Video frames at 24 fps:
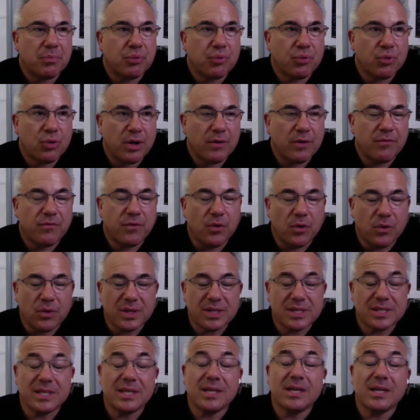
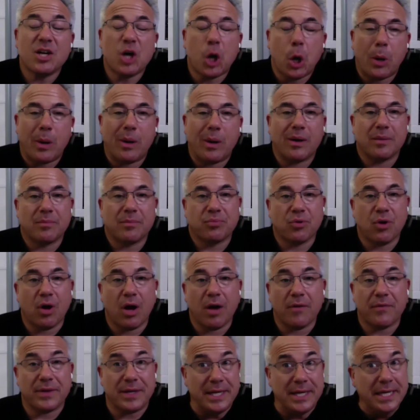focusing on
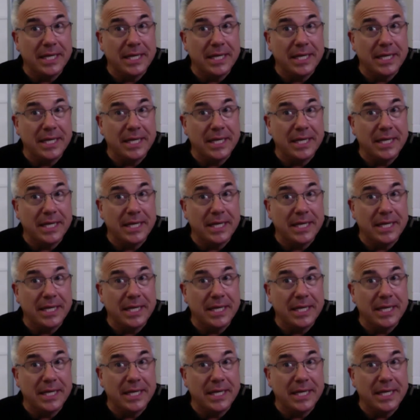profit.